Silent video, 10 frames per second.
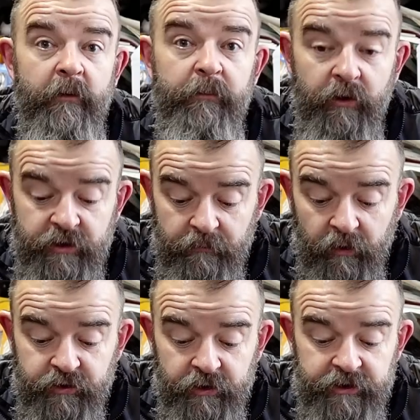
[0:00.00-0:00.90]
We plugged in
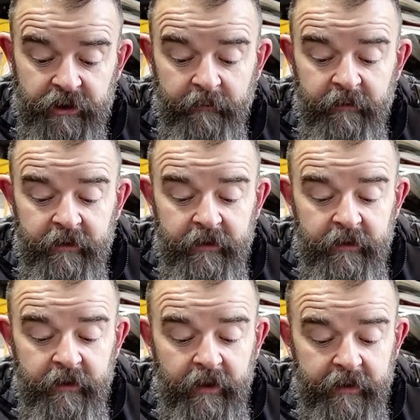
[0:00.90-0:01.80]
most of the time,
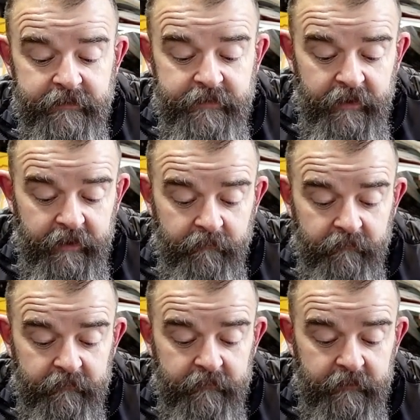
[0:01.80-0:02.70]
and
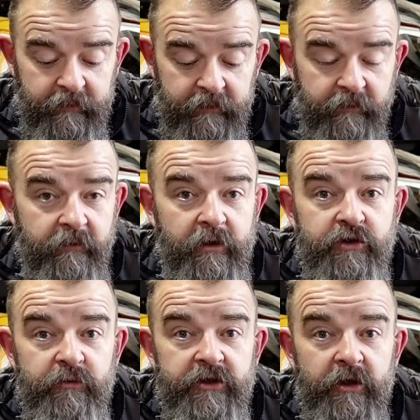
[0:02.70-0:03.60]
you can
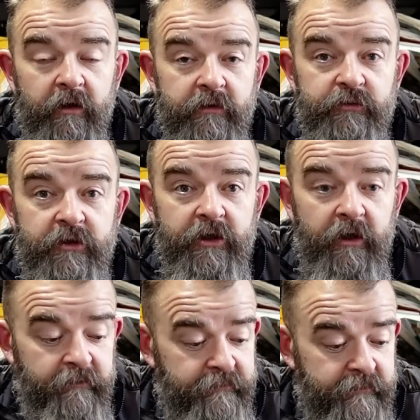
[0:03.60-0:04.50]
switch it on, switch it
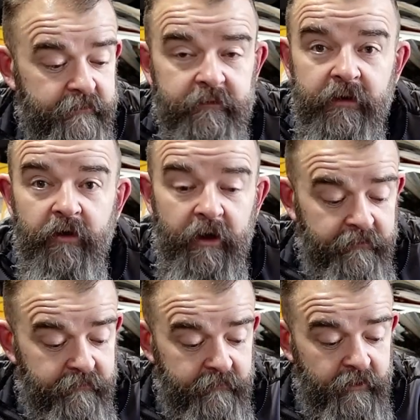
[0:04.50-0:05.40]
off, and not
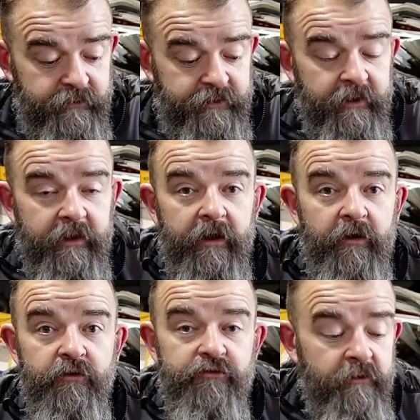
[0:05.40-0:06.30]
even use the
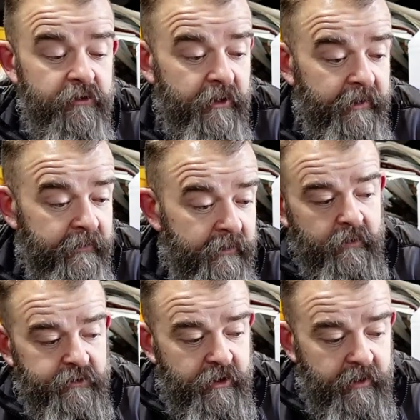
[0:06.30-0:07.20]
controls on it.
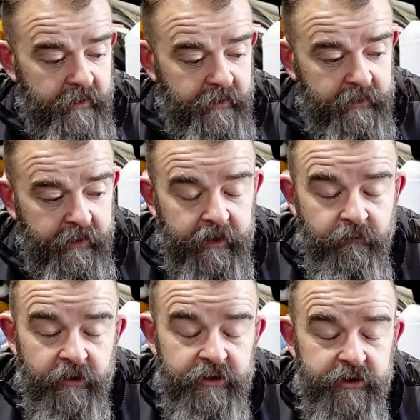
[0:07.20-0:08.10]
As you can hear the clicking,
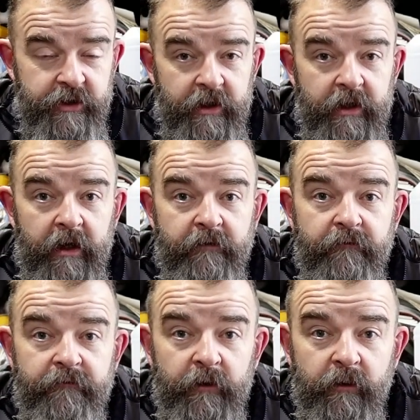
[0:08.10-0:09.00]
which is the
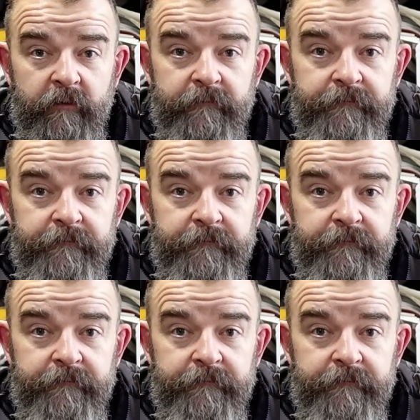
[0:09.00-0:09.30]
fuel